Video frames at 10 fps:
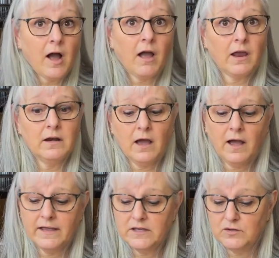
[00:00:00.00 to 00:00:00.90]

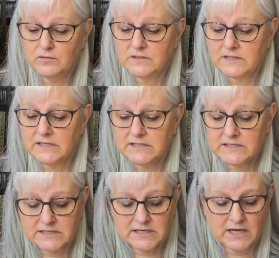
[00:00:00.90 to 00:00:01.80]
I use
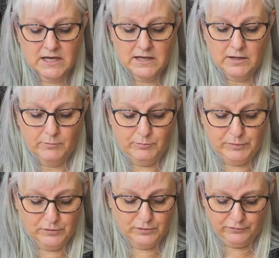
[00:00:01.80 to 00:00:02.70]
this
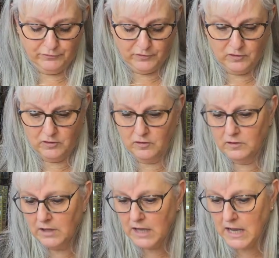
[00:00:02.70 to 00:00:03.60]
beautiful,